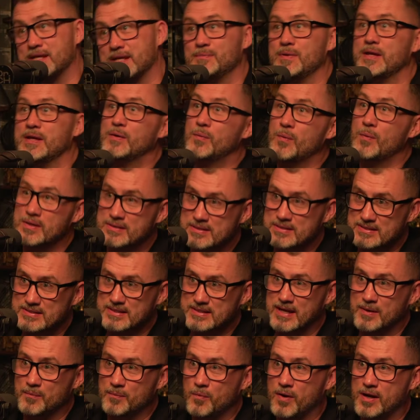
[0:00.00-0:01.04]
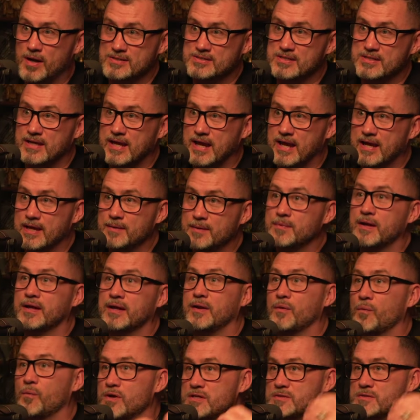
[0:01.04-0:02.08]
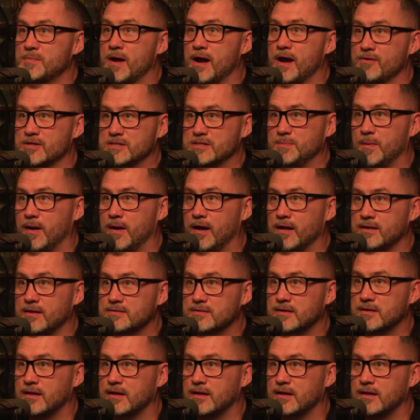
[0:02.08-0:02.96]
He wants to stay up and watch the game. And then what's my response?